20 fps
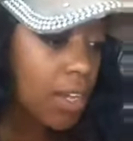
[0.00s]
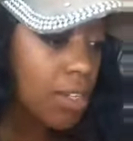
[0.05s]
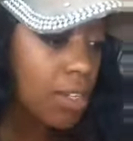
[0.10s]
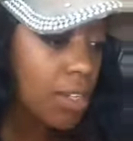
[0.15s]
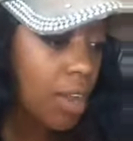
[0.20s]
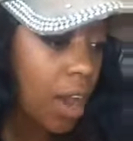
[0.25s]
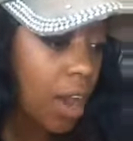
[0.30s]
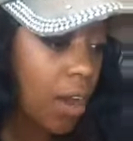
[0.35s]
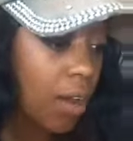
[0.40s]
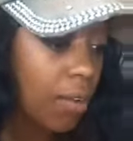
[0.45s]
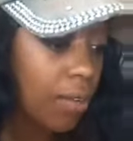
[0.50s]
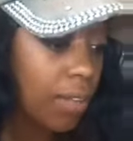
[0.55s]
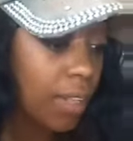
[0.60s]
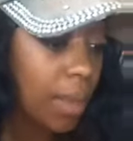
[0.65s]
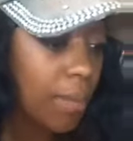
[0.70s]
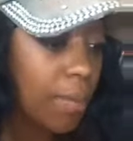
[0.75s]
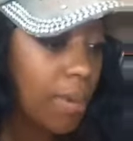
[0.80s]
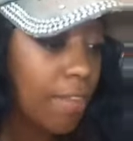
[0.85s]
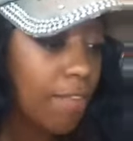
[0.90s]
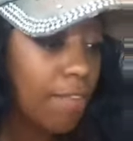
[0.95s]
So
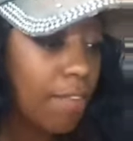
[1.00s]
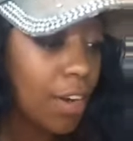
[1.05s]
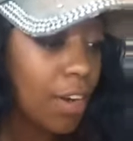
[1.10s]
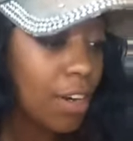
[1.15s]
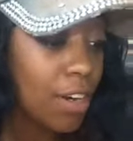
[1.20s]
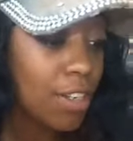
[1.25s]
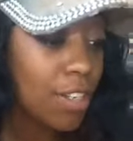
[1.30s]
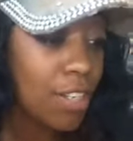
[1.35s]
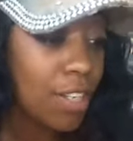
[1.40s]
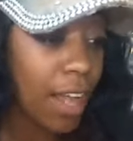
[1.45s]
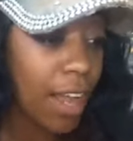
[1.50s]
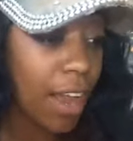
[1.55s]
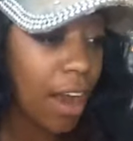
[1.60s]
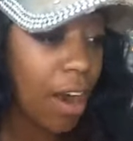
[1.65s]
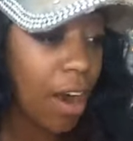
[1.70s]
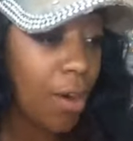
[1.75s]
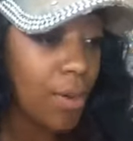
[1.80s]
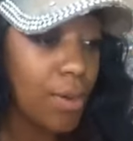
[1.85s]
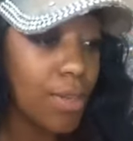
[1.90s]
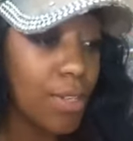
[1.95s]
let me first, like
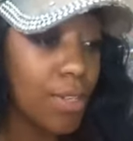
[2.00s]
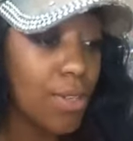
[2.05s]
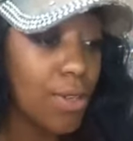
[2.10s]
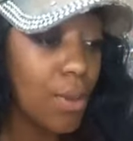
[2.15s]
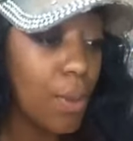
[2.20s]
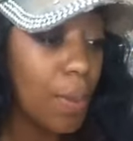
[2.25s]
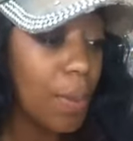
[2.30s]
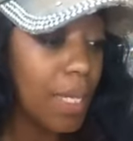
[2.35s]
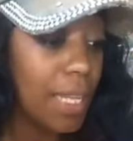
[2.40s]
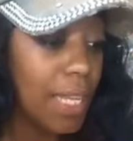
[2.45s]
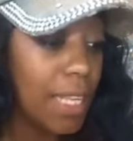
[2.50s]
I always do,